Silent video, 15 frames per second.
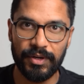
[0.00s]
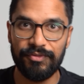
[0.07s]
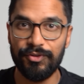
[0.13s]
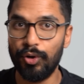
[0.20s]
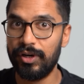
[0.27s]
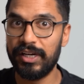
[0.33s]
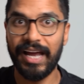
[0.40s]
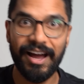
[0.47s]
if you
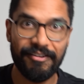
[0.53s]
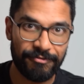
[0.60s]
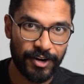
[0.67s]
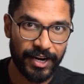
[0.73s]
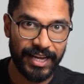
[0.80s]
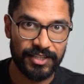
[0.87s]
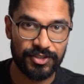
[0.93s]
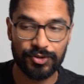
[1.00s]
already have
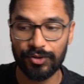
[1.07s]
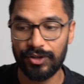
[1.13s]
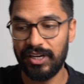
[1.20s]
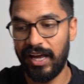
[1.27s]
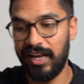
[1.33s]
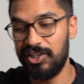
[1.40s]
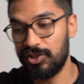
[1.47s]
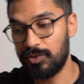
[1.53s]
finance sorted
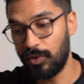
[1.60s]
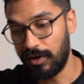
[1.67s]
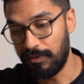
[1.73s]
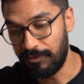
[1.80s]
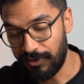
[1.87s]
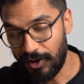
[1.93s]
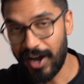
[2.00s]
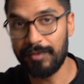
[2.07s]
and just want
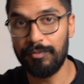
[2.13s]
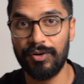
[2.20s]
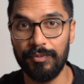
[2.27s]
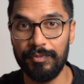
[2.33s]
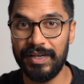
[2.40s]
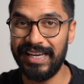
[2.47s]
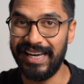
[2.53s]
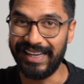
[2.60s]
to find
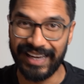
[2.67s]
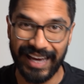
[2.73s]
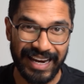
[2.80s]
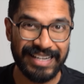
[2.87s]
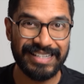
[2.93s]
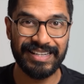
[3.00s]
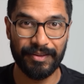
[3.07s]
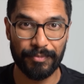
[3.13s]
property and get
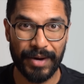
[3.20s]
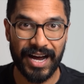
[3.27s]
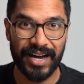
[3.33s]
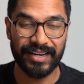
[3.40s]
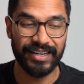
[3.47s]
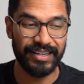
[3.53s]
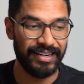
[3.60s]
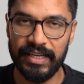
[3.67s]
into the
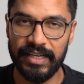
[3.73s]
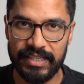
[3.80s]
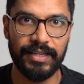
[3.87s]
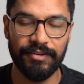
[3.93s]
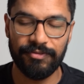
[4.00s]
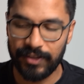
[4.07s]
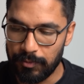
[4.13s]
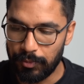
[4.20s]
market, then
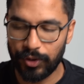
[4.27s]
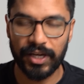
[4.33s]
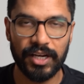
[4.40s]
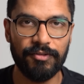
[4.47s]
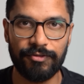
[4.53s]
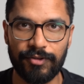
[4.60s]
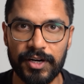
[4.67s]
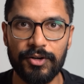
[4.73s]
definitely book in a
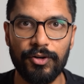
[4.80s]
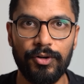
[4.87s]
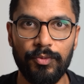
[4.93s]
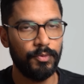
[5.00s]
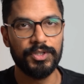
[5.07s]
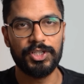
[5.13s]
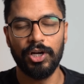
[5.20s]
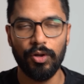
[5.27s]
free call,
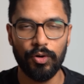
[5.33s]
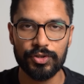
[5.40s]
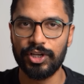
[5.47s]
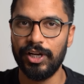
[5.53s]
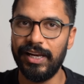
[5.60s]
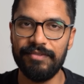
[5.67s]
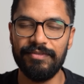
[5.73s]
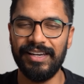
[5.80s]
which I'll also
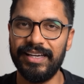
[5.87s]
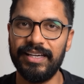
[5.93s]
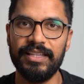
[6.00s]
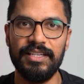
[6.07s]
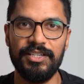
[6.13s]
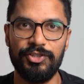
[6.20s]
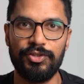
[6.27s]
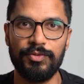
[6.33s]
leave a link in
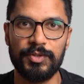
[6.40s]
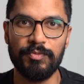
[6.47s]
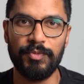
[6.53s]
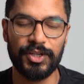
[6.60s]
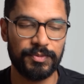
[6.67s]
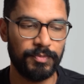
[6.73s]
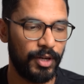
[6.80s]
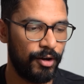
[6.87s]
the description
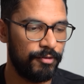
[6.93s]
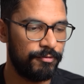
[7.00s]
box below